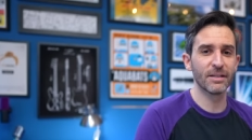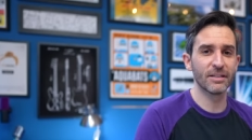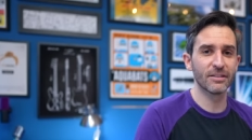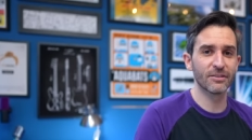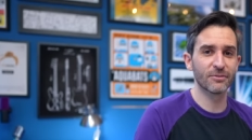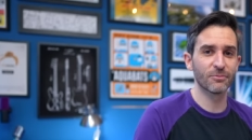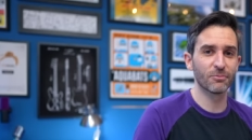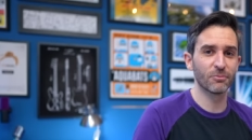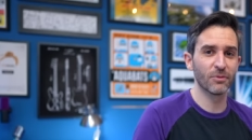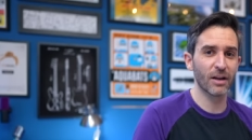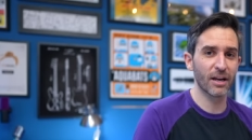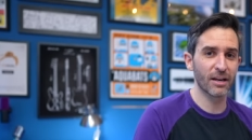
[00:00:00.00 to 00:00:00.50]

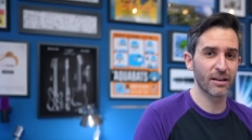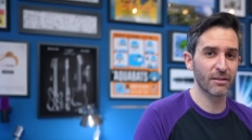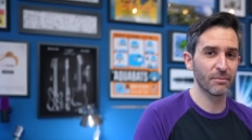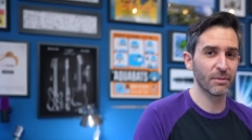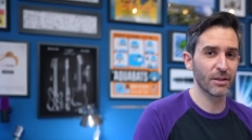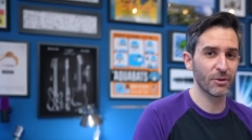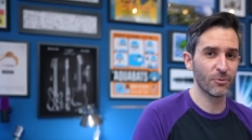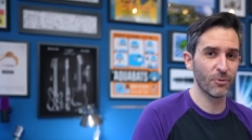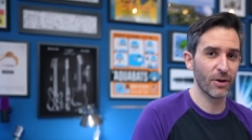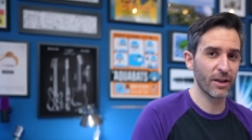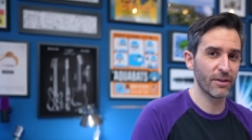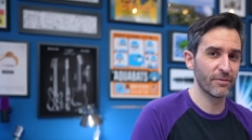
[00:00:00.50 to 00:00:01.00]
just
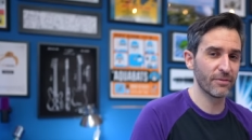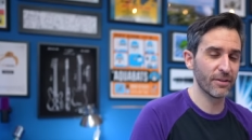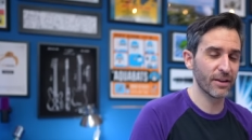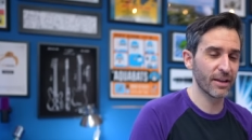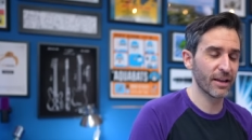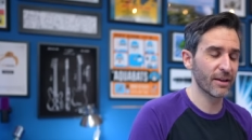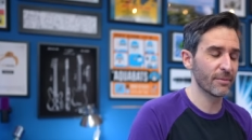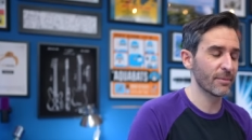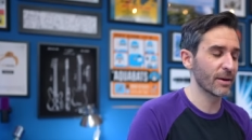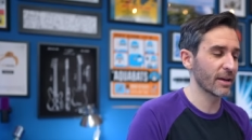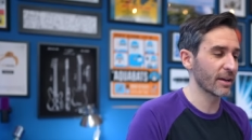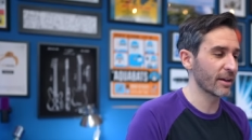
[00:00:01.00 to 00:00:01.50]
randomly waving
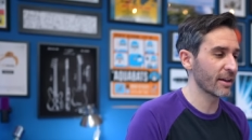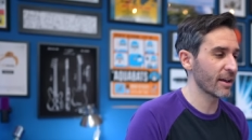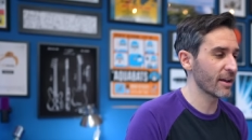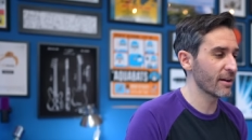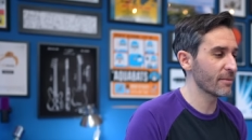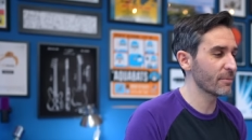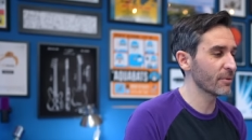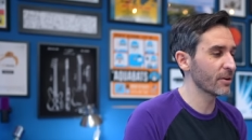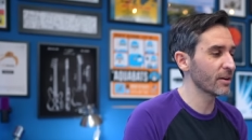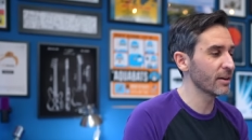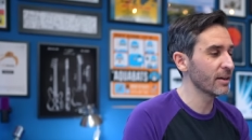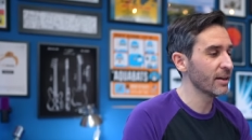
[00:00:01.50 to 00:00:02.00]
at my
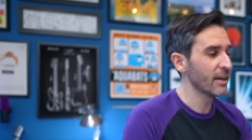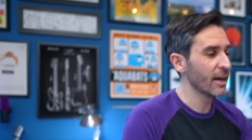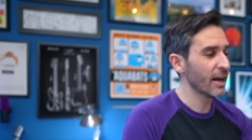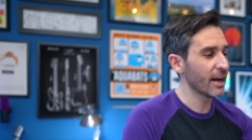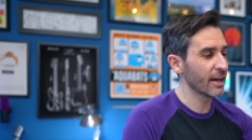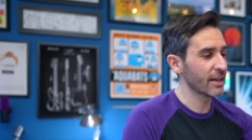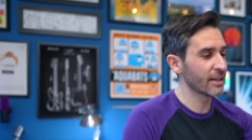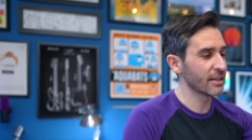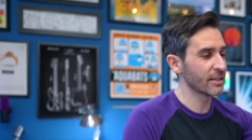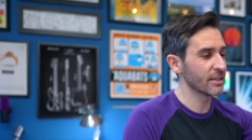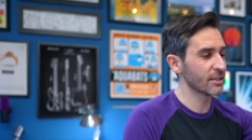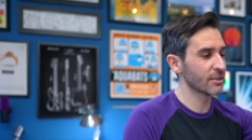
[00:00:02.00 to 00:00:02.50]
camera, I
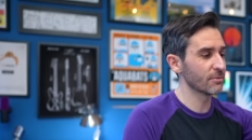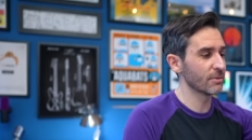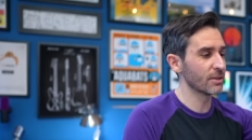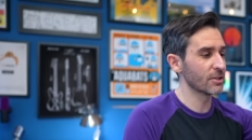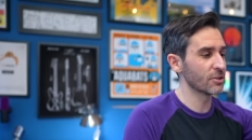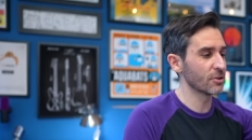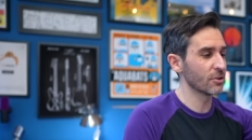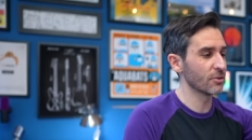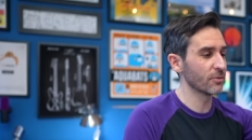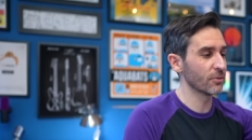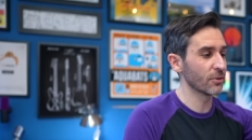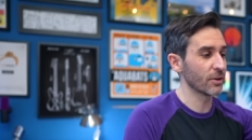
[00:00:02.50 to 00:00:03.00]
could just reach
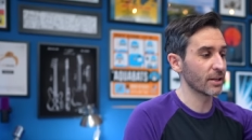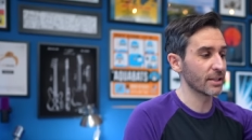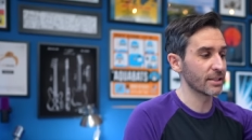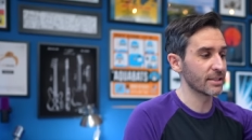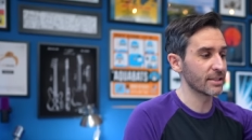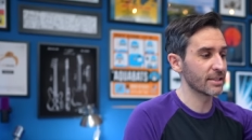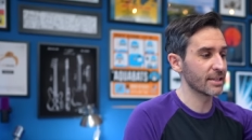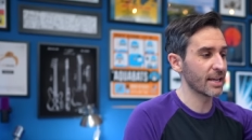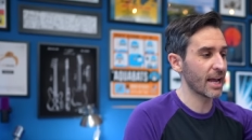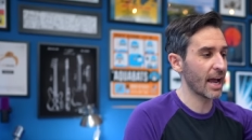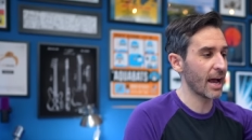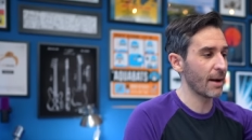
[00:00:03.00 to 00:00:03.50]
over and
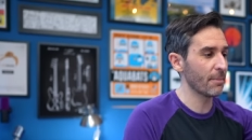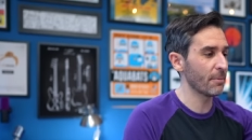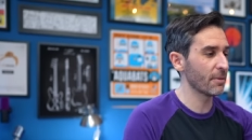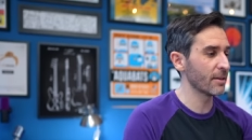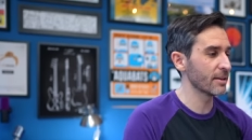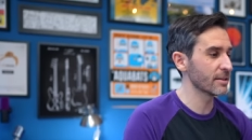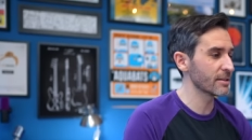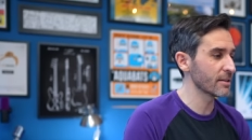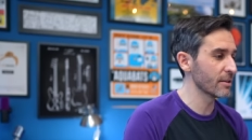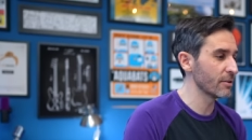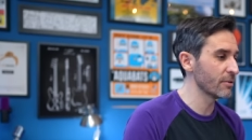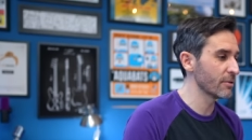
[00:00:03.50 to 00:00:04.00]
tap
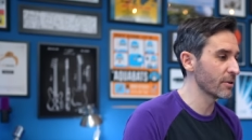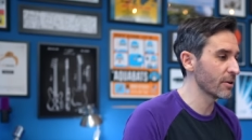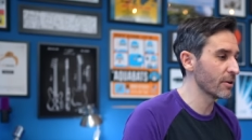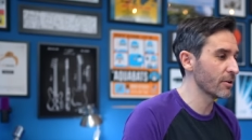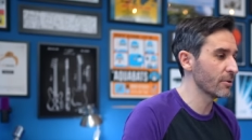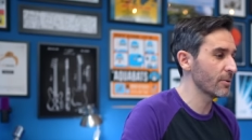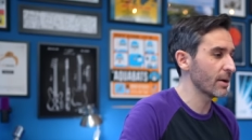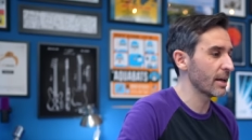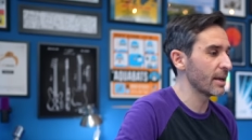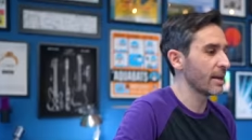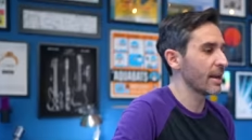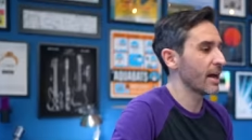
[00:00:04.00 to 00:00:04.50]
this logo, and